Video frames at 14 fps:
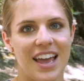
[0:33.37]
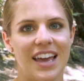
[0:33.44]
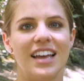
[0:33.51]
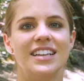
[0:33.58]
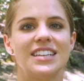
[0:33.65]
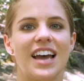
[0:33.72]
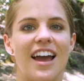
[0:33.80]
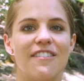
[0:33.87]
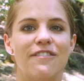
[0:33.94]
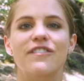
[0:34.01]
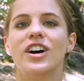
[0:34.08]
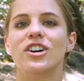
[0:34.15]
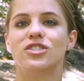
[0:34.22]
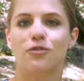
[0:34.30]
And I
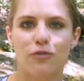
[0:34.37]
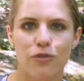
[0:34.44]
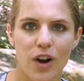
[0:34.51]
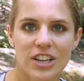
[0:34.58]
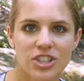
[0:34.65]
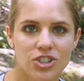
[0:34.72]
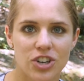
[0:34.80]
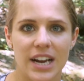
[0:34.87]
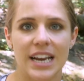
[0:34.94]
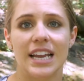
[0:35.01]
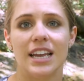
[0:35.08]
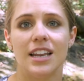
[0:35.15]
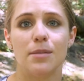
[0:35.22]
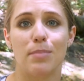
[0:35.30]
felt
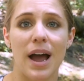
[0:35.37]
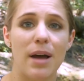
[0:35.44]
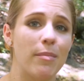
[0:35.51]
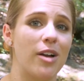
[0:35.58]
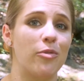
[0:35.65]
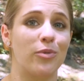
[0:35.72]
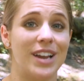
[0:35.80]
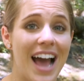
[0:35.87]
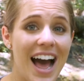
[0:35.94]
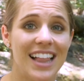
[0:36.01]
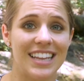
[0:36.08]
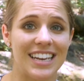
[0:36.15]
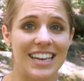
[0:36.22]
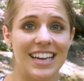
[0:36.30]
frustrated by my
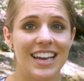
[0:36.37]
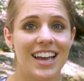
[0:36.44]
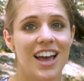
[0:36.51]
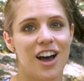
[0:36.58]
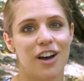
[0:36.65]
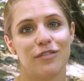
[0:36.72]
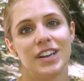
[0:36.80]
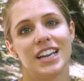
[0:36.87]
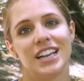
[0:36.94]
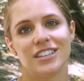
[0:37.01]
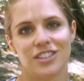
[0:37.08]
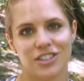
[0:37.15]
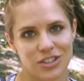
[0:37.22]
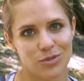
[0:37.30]
reality of
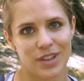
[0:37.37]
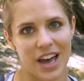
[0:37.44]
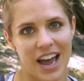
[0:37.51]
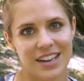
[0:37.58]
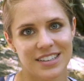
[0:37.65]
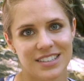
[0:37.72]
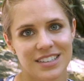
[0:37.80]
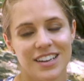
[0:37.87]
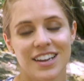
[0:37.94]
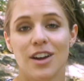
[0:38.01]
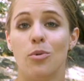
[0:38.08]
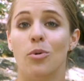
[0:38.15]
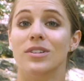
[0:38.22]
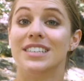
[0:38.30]
needing to do that.
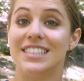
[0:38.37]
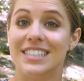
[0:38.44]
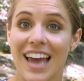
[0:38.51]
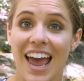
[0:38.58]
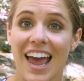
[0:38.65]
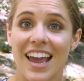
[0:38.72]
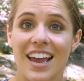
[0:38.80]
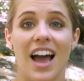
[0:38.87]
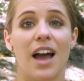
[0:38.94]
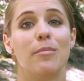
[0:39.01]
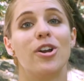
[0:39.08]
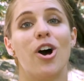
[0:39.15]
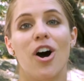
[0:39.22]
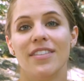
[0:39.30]
Well, today
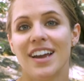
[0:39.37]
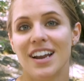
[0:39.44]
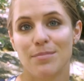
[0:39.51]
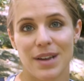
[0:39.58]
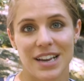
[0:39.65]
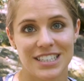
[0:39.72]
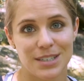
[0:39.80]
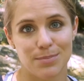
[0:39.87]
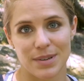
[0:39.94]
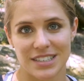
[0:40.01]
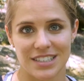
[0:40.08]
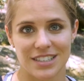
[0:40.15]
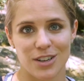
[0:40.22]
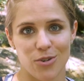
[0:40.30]
I'm an online based
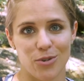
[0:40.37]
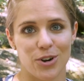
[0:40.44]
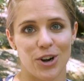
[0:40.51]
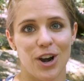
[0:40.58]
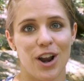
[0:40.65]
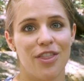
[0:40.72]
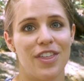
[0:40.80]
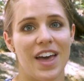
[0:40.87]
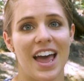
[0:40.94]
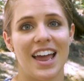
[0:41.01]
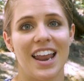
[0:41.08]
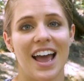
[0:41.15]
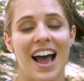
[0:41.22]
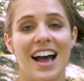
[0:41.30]
business owner
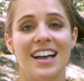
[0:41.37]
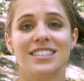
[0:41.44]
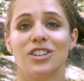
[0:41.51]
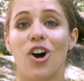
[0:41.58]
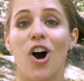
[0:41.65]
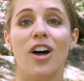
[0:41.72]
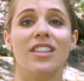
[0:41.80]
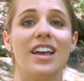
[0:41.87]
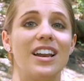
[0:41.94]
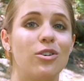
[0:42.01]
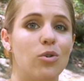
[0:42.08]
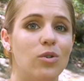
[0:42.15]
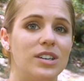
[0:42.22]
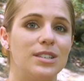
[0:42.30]
that has an online
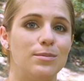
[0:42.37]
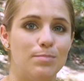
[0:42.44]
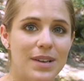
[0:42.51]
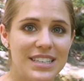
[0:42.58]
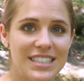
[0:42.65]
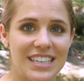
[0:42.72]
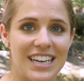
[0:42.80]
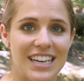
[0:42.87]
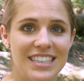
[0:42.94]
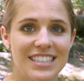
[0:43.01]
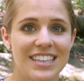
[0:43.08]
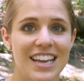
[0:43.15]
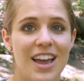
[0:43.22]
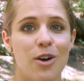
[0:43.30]
course
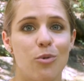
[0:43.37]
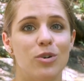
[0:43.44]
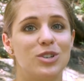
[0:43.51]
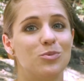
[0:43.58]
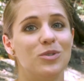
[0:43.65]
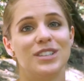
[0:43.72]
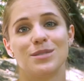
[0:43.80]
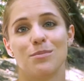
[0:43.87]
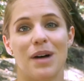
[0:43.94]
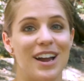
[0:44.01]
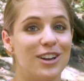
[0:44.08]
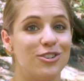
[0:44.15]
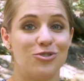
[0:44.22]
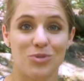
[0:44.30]
business, which was
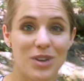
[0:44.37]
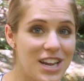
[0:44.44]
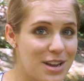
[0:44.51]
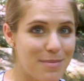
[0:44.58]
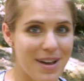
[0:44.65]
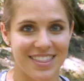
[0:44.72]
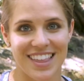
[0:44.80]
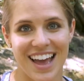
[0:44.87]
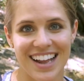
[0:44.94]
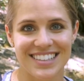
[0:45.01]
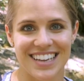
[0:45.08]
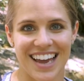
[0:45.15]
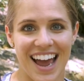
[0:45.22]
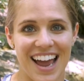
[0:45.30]
my dream at
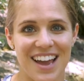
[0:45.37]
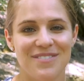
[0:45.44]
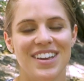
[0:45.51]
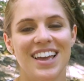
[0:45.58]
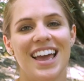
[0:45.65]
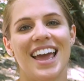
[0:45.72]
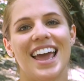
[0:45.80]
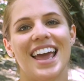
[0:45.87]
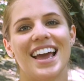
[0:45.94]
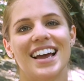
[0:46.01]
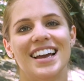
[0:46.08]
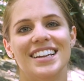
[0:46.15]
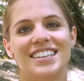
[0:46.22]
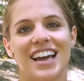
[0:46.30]
that time.
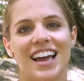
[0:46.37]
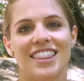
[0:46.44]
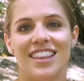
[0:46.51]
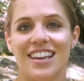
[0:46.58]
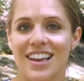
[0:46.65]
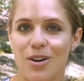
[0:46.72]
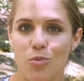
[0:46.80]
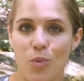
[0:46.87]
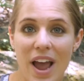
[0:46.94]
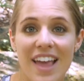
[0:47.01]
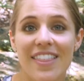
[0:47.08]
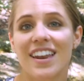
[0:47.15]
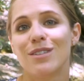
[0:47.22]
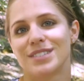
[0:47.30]
And the
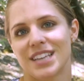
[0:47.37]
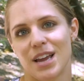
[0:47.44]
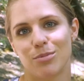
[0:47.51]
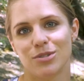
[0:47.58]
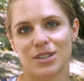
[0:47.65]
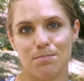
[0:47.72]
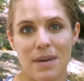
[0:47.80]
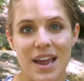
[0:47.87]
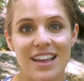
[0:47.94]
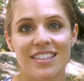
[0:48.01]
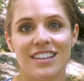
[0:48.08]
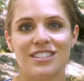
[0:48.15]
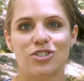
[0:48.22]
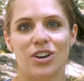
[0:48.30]
way that I was able to make
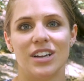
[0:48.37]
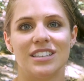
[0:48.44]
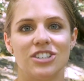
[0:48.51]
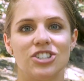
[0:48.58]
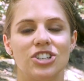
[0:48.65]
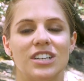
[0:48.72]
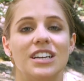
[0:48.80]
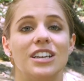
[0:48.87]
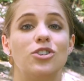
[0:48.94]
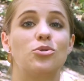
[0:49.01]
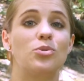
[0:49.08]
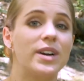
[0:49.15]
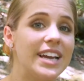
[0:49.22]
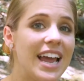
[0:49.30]
this transition and
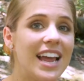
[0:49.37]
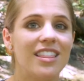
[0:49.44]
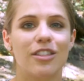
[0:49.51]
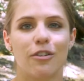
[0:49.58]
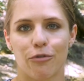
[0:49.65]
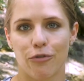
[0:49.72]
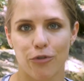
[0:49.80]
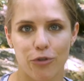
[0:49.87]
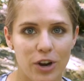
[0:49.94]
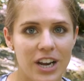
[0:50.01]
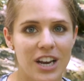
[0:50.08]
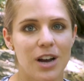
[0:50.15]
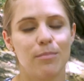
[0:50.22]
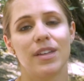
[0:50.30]
create the
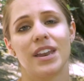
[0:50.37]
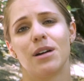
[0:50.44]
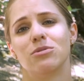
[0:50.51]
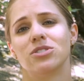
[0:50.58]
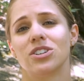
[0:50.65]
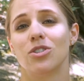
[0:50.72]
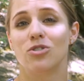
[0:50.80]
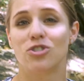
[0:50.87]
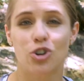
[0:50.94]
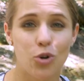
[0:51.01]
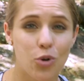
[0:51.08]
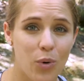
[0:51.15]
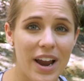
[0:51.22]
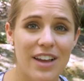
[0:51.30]
freedom that I was
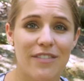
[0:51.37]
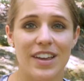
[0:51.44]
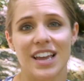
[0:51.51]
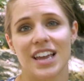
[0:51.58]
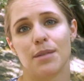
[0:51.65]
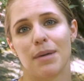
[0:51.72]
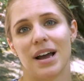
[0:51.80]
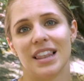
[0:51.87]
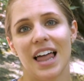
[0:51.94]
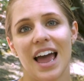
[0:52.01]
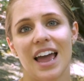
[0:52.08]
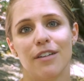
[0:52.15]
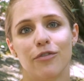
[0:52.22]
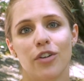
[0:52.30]
craving in my
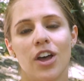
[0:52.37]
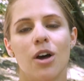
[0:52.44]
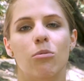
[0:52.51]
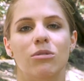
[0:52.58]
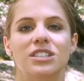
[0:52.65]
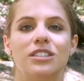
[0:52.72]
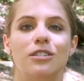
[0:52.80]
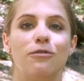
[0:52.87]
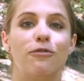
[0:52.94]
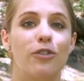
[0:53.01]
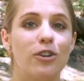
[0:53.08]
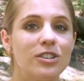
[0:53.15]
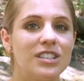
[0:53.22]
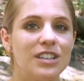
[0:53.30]
life was to
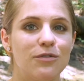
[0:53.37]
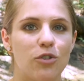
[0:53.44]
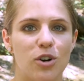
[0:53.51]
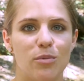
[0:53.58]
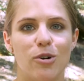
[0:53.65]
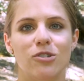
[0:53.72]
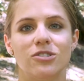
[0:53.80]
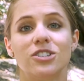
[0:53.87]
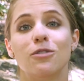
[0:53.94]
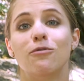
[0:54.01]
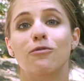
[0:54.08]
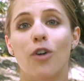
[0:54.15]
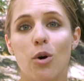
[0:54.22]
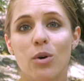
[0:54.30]
first and foremost
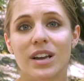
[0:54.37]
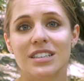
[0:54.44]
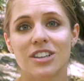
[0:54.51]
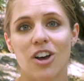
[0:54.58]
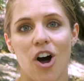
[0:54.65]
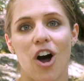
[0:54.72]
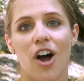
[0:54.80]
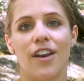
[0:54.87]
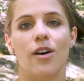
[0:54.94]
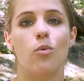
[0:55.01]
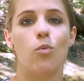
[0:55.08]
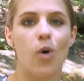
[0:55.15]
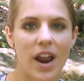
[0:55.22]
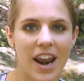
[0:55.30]
focus on
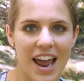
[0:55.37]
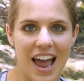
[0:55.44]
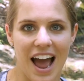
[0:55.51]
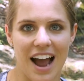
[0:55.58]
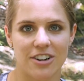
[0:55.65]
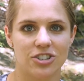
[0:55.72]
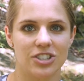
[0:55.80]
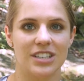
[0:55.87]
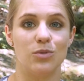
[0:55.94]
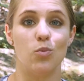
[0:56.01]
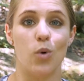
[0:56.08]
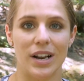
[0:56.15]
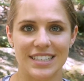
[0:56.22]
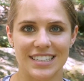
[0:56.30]
what I actually
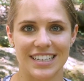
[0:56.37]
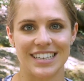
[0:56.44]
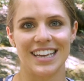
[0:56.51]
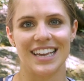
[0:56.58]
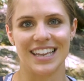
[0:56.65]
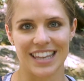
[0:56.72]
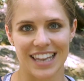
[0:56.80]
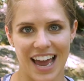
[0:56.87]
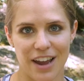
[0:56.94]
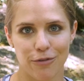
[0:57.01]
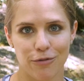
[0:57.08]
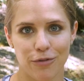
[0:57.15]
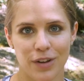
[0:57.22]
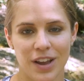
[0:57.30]
wanted in
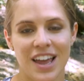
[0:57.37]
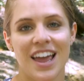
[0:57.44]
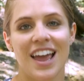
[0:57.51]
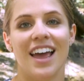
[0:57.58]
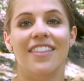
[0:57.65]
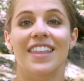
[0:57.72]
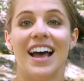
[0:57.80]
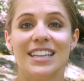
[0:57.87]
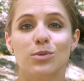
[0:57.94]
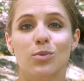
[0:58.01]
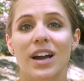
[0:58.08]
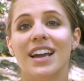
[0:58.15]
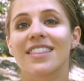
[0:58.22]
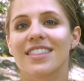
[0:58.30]
life. And that's
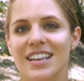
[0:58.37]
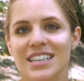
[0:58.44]
why in